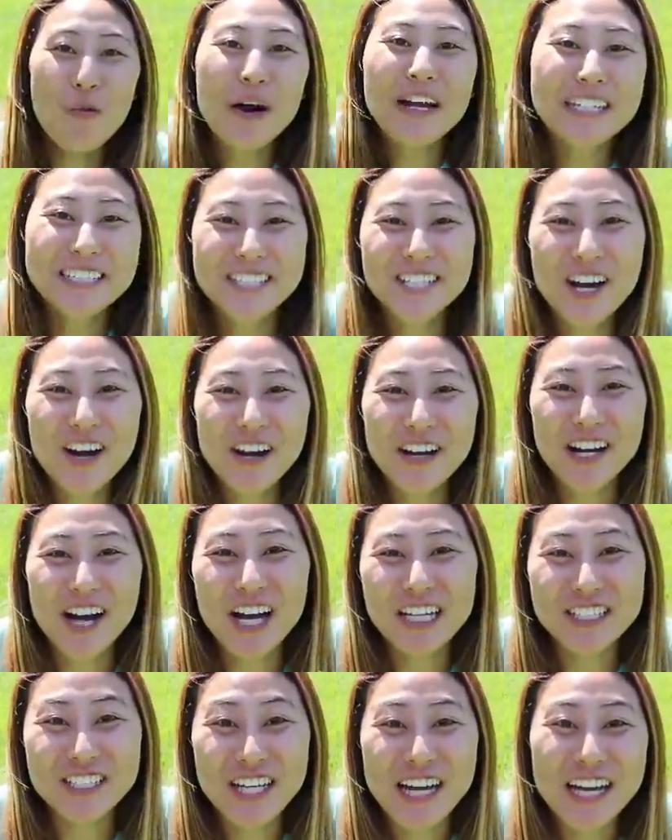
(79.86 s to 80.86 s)
What is going
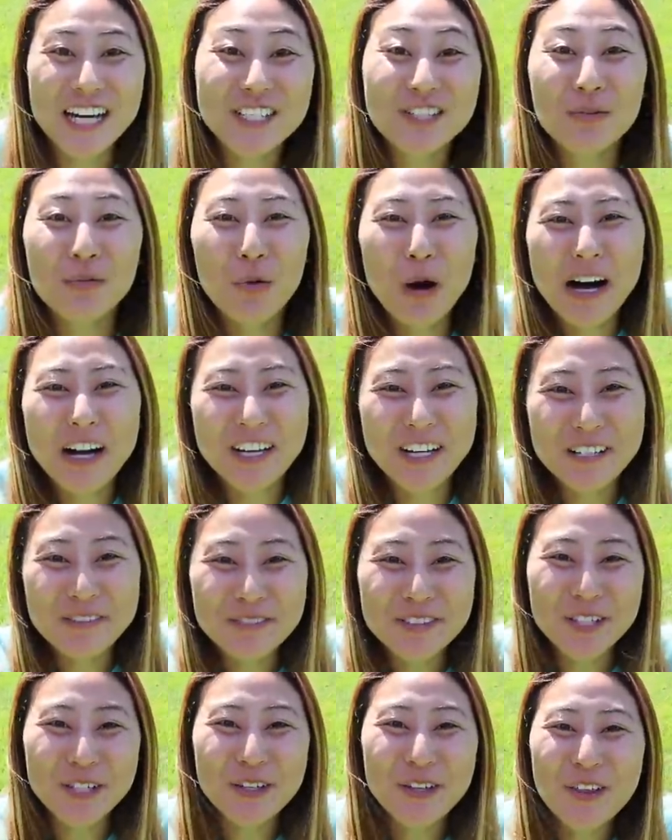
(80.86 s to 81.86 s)
on, Sharers?
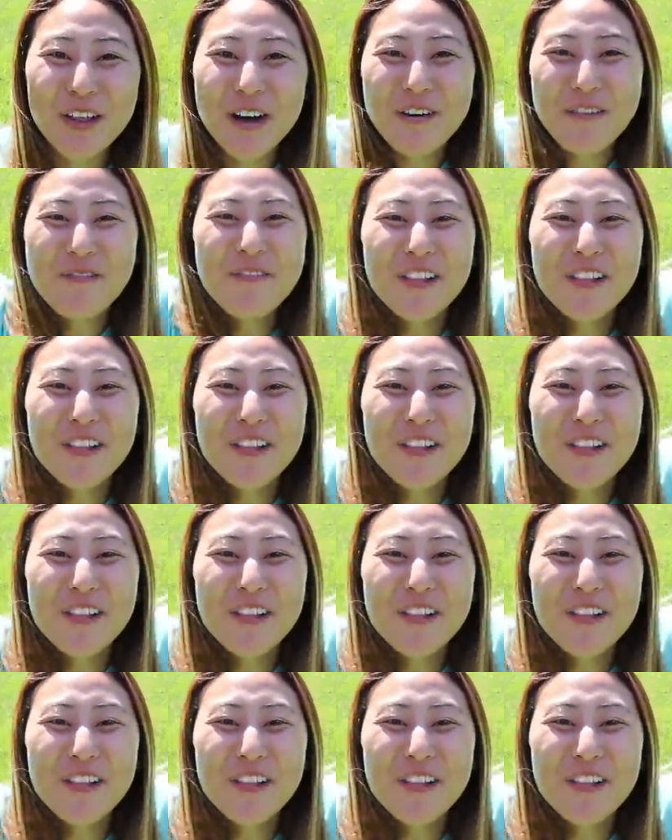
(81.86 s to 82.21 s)
Welcome to the